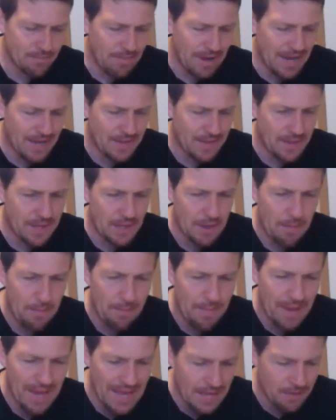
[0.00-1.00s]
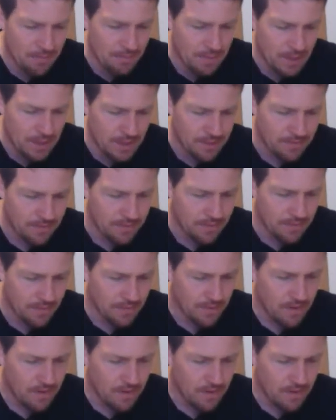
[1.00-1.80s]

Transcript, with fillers: by the commandment,